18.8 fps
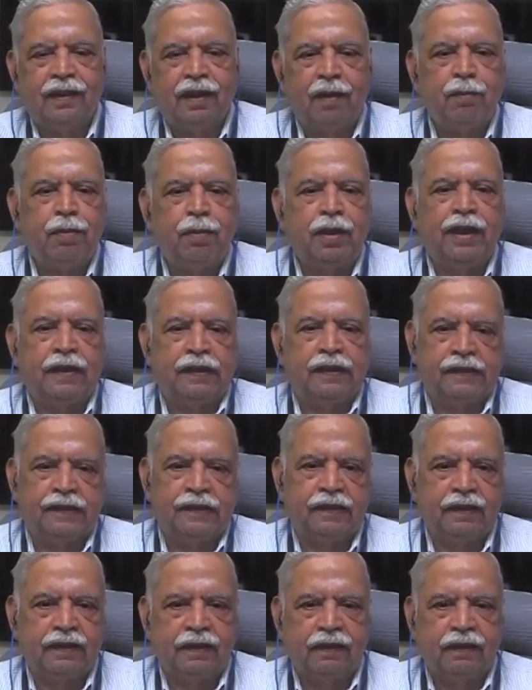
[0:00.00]

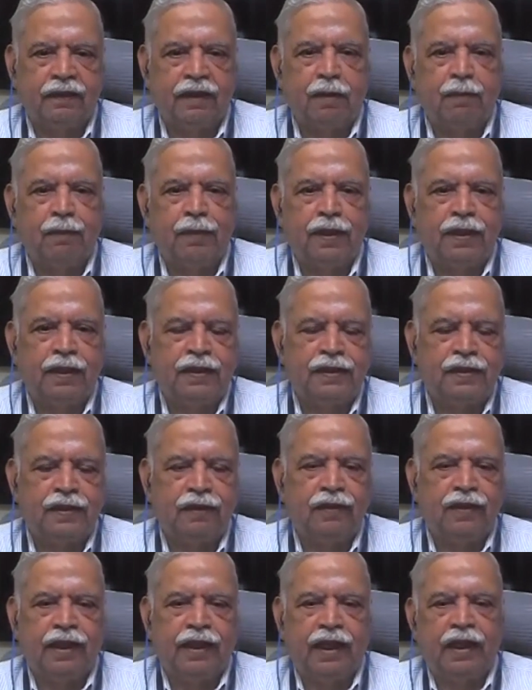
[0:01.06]
compliance
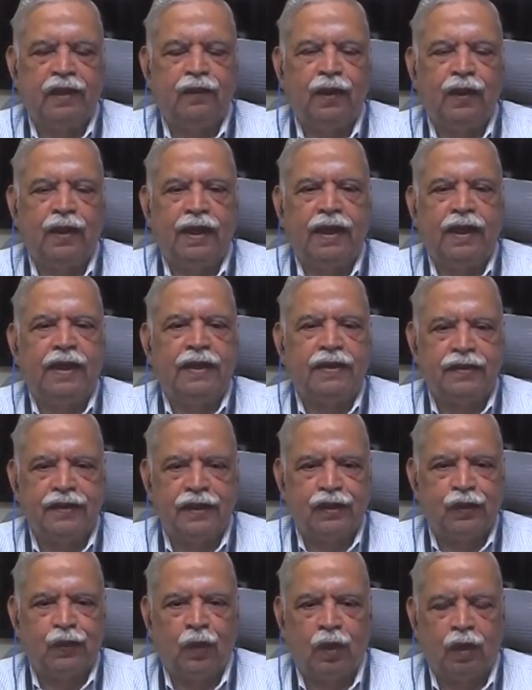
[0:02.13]
of the alveoli and
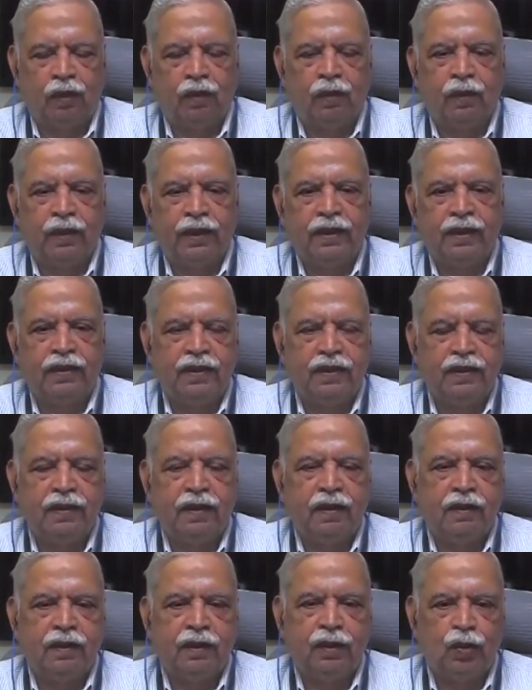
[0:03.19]
chest wall. Okay, these
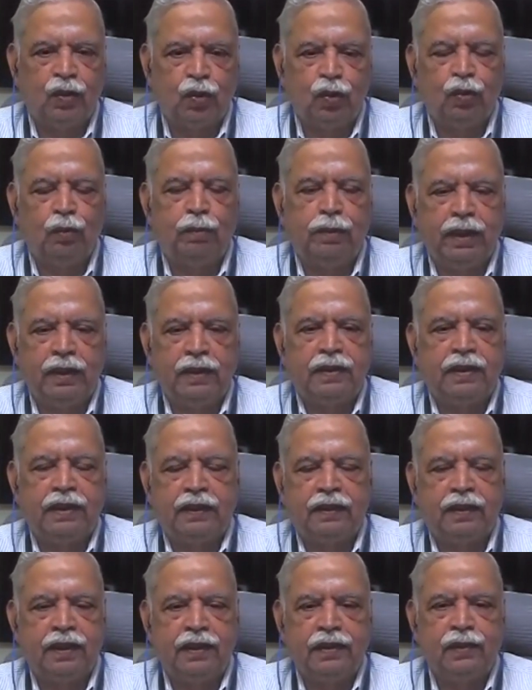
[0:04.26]
are the two
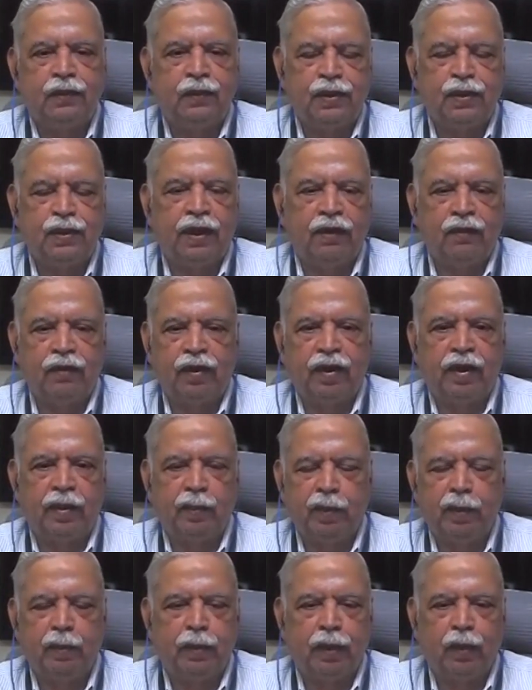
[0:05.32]
basic things which you have to
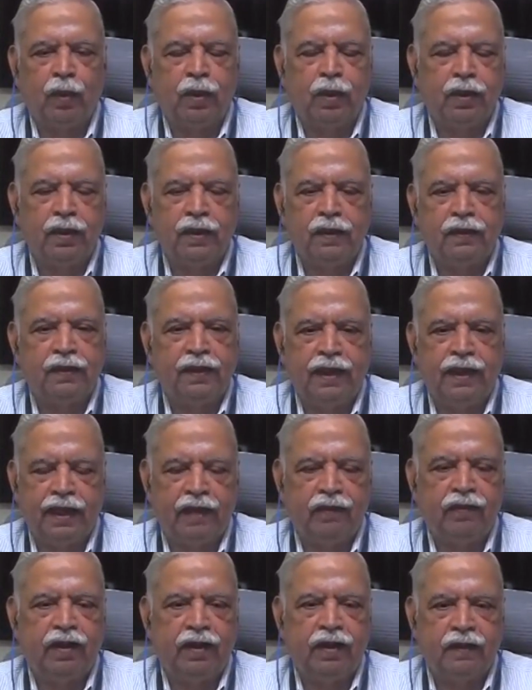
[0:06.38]
remember. One is the
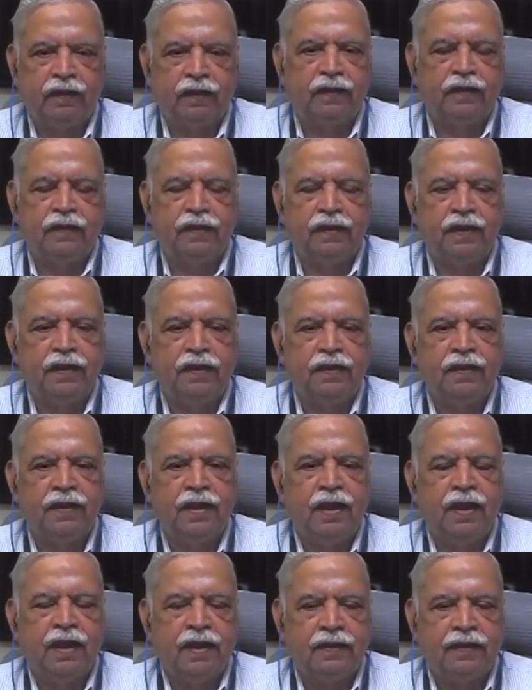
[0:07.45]
airway resistance,
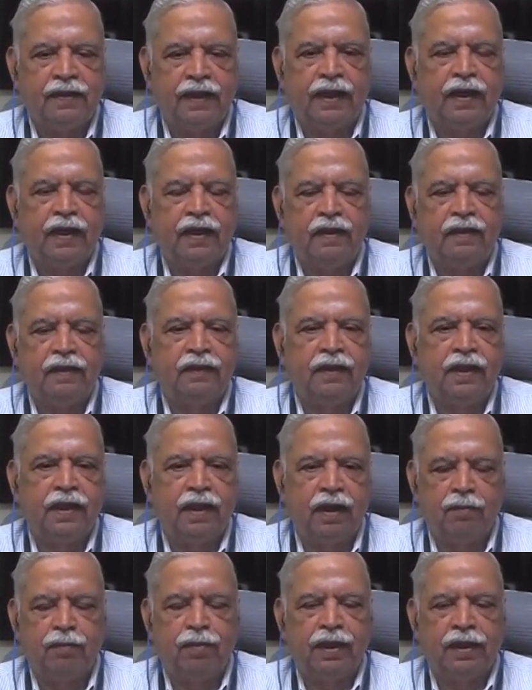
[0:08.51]
second is
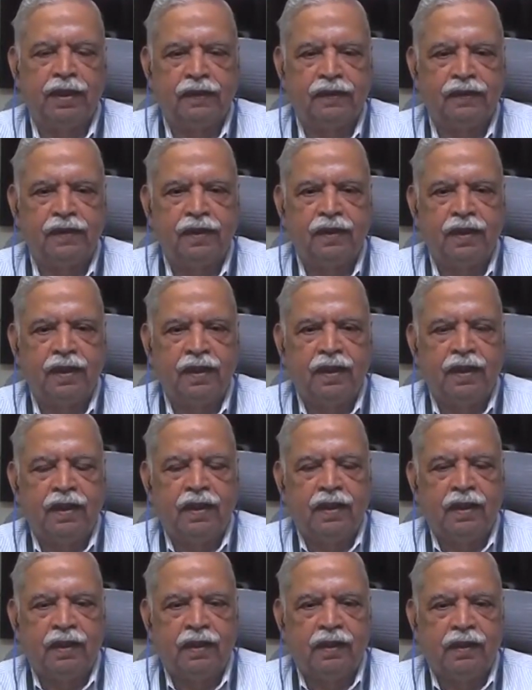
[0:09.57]
the
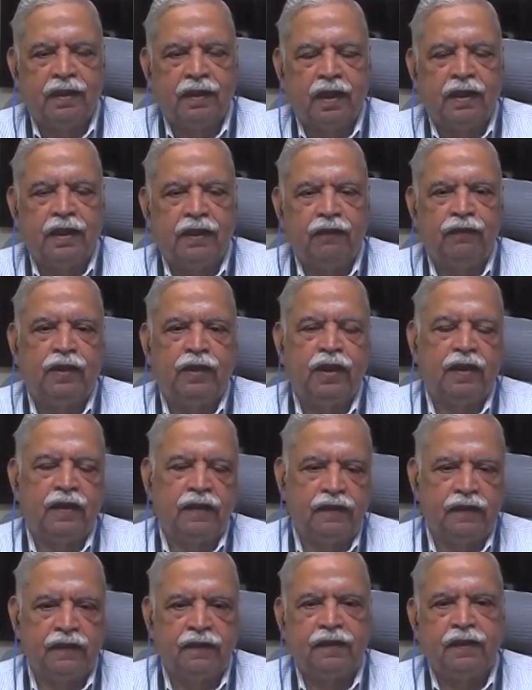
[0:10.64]
compliance. If
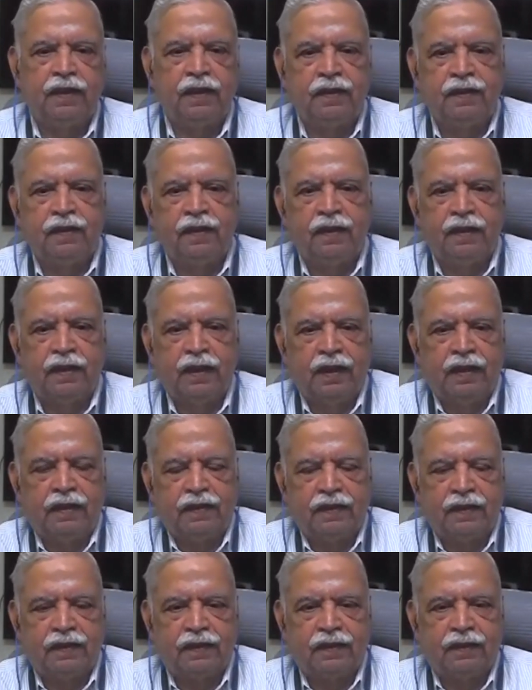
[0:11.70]
the resistance
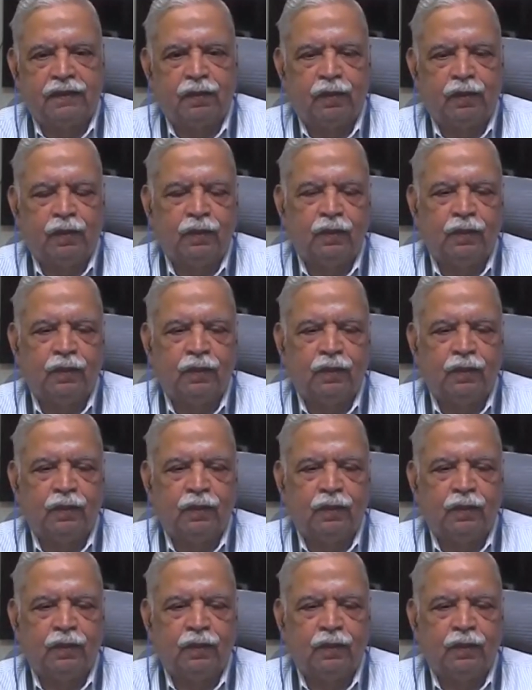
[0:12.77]
increases,